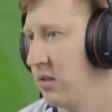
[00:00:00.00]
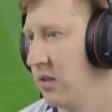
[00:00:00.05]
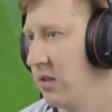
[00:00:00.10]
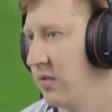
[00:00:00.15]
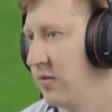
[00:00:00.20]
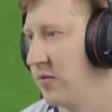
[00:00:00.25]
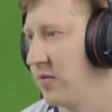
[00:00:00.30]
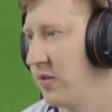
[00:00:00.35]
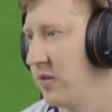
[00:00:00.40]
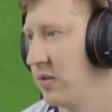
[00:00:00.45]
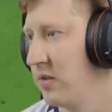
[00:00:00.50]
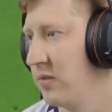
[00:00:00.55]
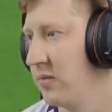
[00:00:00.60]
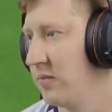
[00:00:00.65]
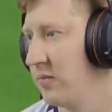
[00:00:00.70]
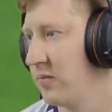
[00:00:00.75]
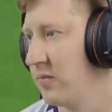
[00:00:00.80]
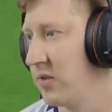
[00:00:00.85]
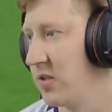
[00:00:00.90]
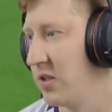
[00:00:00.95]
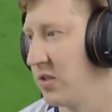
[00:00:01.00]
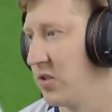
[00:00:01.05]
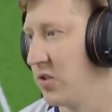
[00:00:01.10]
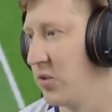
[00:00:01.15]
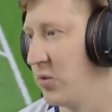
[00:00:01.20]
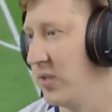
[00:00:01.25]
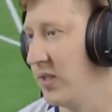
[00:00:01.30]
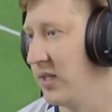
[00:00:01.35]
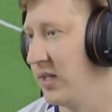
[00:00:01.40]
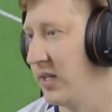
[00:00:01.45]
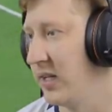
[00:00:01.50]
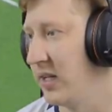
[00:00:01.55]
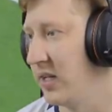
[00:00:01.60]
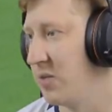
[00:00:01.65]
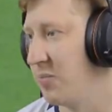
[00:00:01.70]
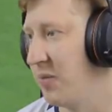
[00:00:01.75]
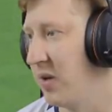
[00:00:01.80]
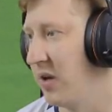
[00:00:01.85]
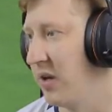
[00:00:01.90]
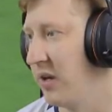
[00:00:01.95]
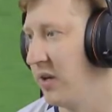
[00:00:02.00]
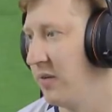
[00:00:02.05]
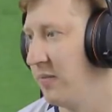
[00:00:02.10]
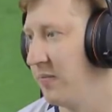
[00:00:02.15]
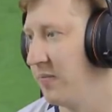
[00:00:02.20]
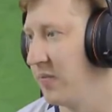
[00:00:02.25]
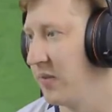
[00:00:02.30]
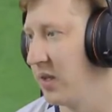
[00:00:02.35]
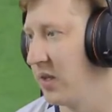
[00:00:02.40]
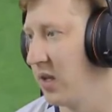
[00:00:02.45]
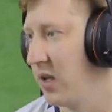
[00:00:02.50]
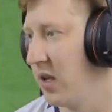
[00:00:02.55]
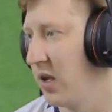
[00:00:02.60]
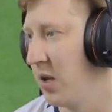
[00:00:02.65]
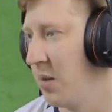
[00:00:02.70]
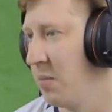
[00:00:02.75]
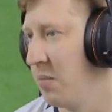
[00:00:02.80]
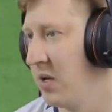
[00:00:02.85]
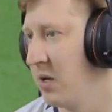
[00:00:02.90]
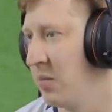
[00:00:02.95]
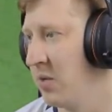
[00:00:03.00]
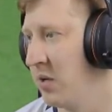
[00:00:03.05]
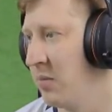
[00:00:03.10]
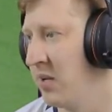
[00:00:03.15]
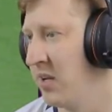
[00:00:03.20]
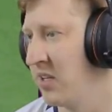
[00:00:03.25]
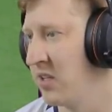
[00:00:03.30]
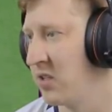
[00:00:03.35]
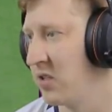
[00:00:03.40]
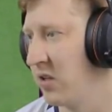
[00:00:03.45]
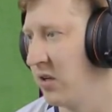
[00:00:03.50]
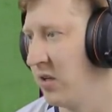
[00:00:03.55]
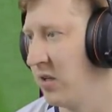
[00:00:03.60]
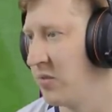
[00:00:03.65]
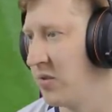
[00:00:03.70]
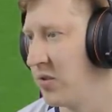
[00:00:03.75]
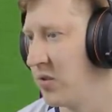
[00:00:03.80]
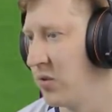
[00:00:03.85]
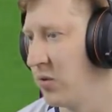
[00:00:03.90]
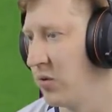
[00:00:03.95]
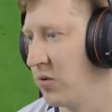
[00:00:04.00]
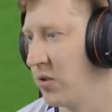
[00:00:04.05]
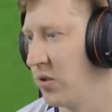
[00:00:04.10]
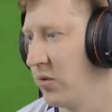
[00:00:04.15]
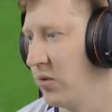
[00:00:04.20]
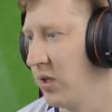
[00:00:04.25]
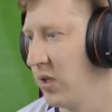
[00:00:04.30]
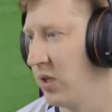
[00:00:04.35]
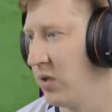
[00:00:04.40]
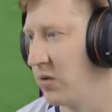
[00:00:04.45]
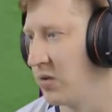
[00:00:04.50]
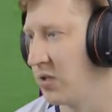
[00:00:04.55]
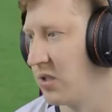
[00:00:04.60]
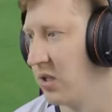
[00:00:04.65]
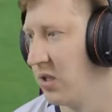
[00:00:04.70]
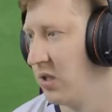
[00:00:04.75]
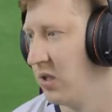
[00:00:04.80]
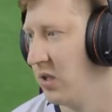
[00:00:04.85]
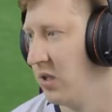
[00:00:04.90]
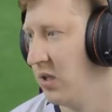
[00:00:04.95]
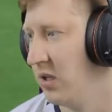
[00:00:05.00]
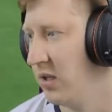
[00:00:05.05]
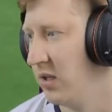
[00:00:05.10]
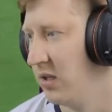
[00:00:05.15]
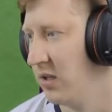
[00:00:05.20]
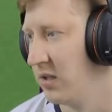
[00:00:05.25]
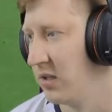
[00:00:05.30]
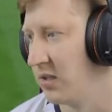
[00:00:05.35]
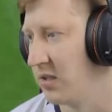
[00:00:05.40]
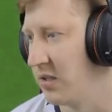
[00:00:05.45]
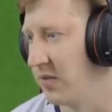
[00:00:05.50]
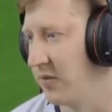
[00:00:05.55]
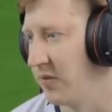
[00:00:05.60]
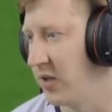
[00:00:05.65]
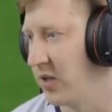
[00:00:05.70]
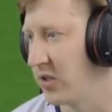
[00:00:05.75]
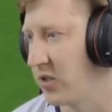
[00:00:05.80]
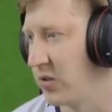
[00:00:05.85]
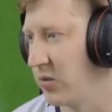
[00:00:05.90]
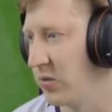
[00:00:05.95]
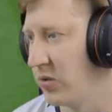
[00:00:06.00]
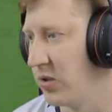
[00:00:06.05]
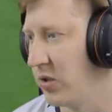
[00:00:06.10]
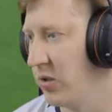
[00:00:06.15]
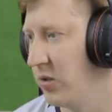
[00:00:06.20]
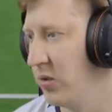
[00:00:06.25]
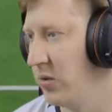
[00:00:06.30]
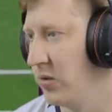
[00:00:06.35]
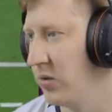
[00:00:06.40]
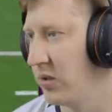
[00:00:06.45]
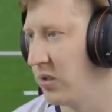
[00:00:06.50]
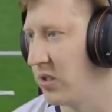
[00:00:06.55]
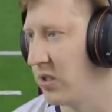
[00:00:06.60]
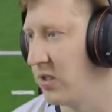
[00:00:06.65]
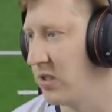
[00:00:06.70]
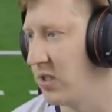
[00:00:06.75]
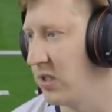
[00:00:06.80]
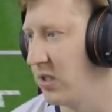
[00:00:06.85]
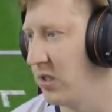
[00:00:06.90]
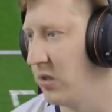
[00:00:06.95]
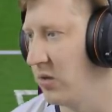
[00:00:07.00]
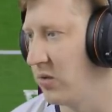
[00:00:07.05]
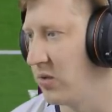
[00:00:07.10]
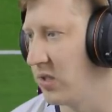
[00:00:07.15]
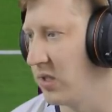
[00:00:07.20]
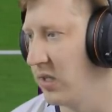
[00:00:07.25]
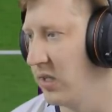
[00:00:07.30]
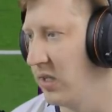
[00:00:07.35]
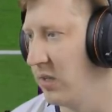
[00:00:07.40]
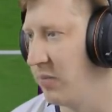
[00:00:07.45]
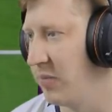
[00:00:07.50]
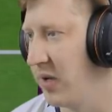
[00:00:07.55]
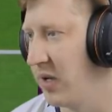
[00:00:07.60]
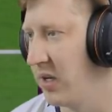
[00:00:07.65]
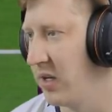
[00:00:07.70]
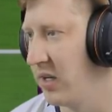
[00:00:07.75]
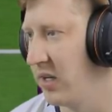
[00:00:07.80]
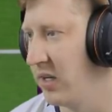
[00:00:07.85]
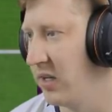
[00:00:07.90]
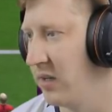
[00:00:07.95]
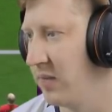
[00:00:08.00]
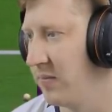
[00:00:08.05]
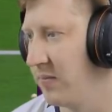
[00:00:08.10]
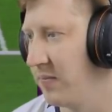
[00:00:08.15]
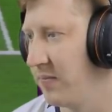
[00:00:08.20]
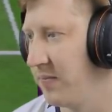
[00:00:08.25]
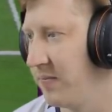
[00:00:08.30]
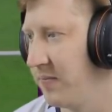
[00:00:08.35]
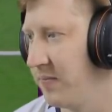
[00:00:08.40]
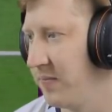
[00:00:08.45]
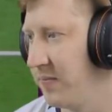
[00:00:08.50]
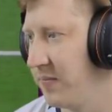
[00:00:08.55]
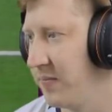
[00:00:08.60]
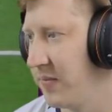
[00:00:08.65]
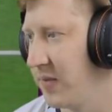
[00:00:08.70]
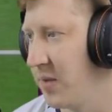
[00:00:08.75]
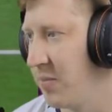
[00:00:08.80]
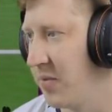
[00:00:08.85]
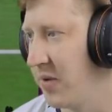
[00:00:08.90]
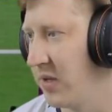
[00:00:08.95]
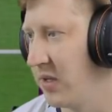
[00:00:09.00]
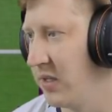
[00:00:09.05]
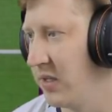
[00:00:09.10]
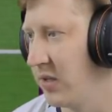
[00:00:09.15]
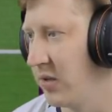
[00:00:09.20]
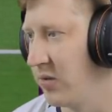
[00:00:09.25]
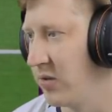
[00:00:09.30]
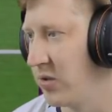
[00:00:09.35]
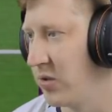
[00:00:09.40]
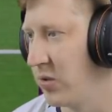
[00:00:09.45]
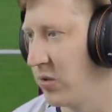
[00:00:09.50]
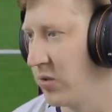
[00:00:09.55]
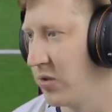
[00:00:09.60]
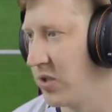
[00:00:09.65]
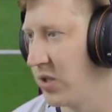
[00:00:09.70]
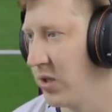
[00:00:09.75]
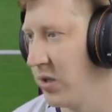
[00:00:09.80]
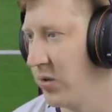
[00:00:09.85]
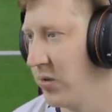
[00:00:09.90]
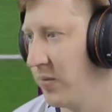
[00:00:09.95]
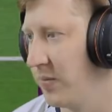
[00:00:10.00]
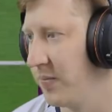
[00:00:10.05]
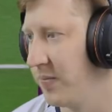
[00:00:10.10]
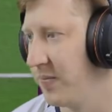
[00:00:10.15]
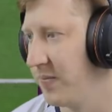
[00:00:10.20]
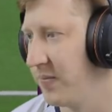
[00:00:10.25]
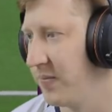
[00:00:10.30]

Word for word: I've, just as we did against Bayern, a minimal amount of time to score two goals. As if Arsenal do continue to lead Burnley, and Burnley don't score two,